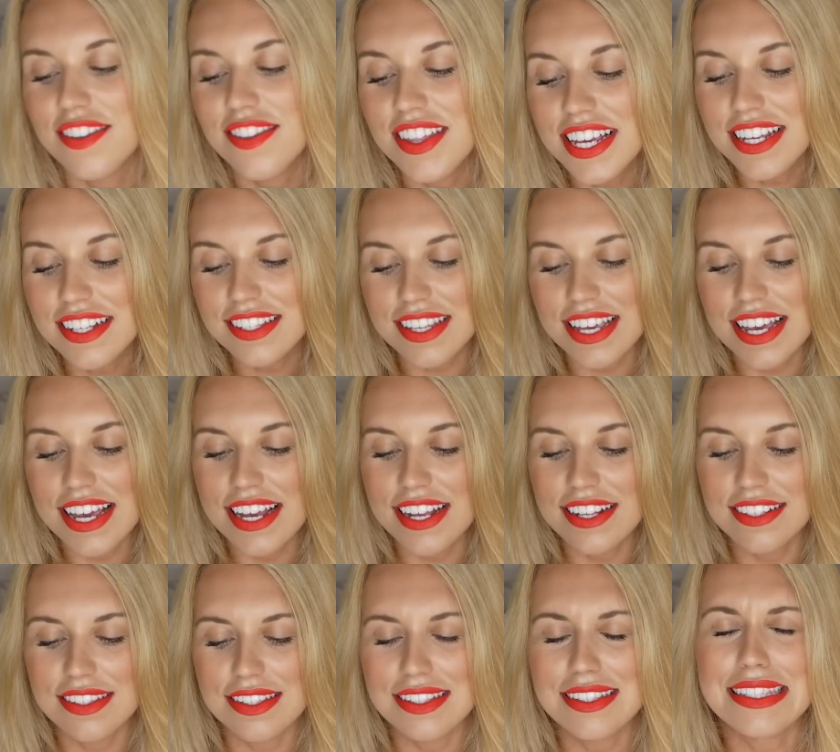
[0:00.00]
so this
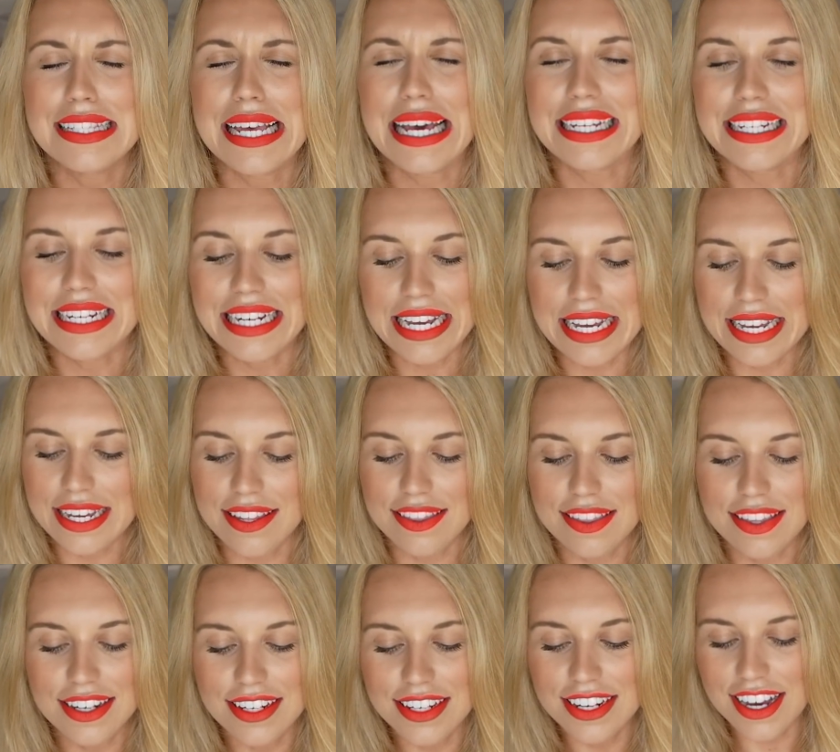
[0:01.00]
is sadly
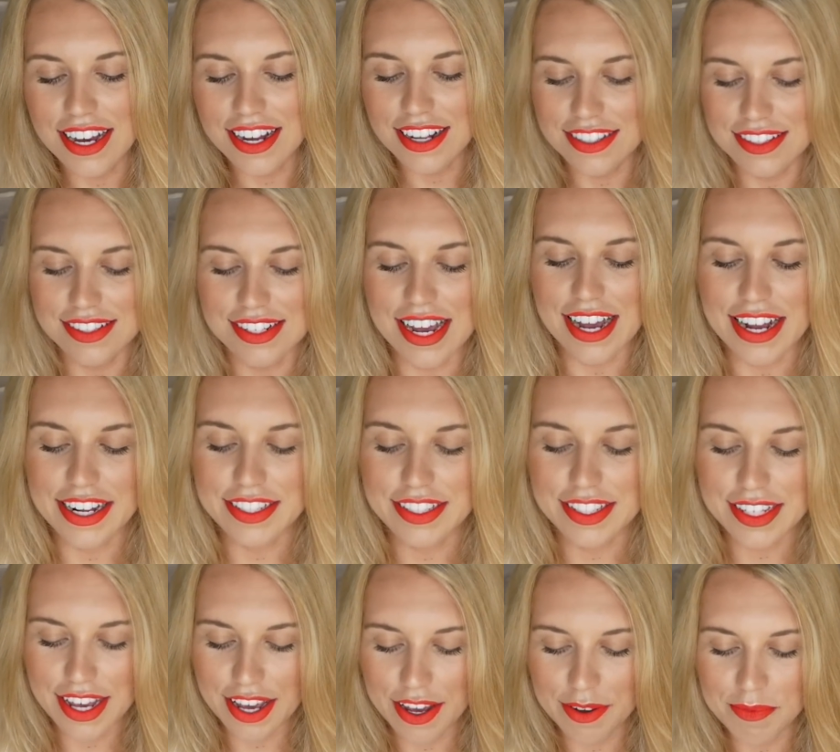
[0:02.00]
the last
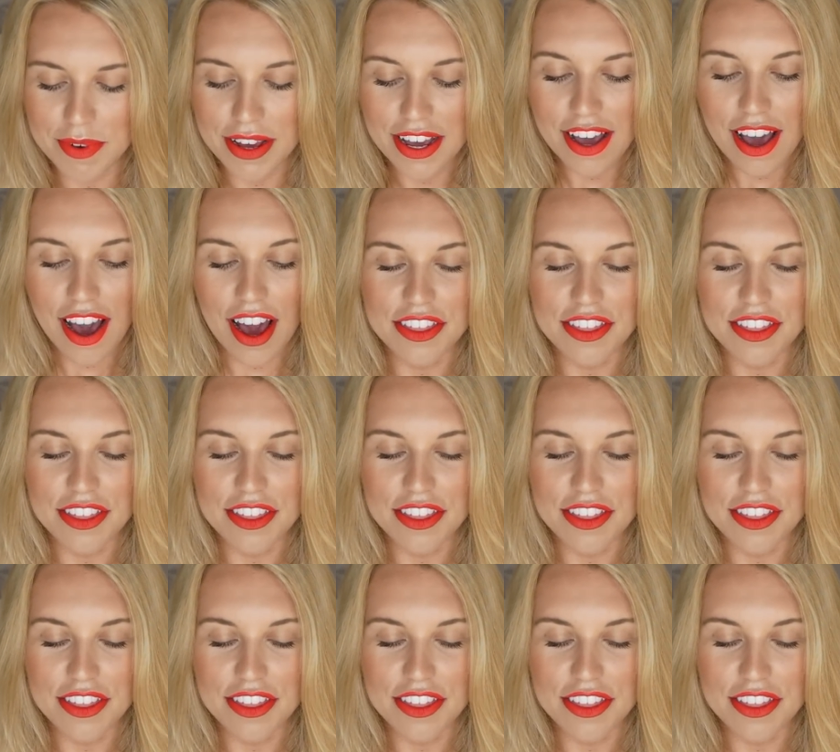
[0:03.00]
item.